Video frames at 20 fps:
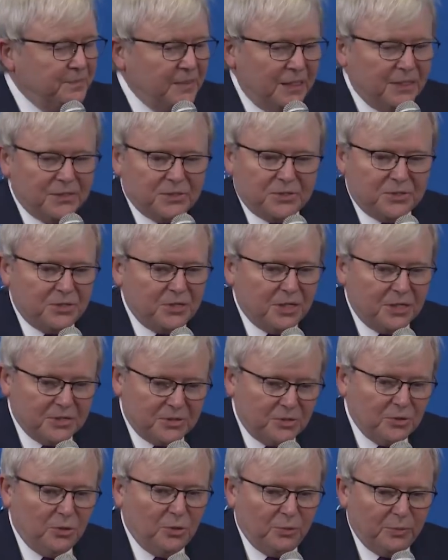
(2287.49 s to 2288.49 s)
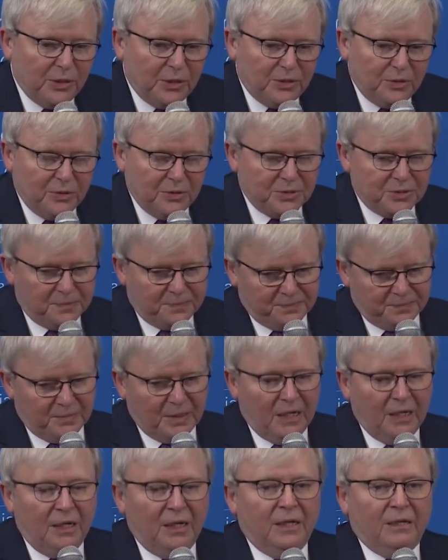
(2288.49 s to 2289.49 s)
It's just all because
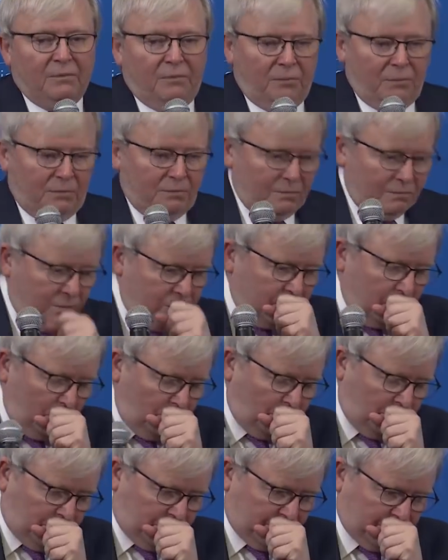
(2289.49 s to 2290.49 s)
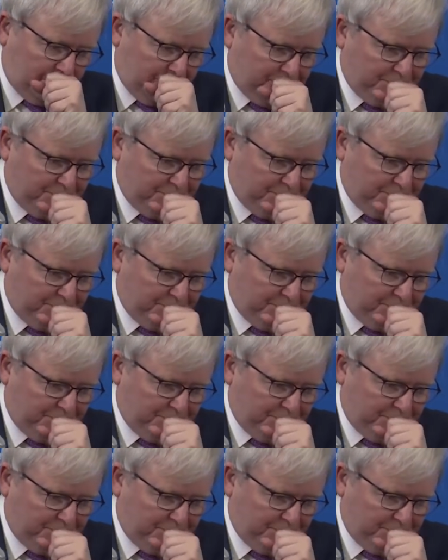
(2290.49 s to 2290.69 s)
they